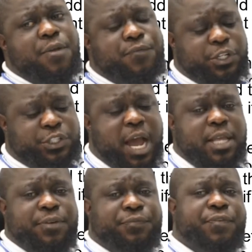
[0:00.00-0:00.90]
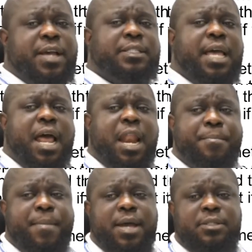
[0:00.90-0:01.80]
if you check the first
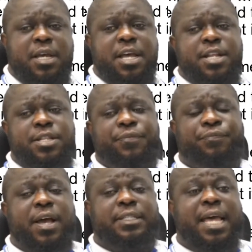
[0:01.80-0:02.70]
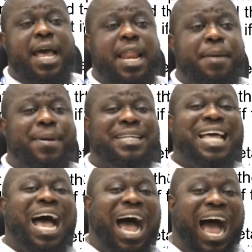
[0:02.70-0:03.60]
element, the first element
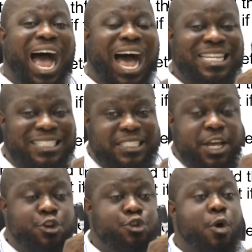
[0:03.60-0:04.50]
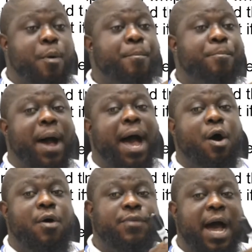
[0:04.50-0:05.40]
has a number
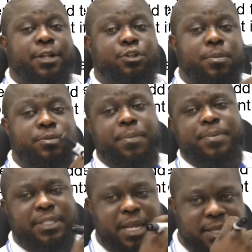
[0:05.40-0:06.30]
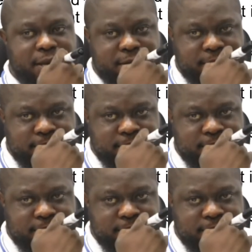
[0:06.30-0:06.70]
of atoms represented.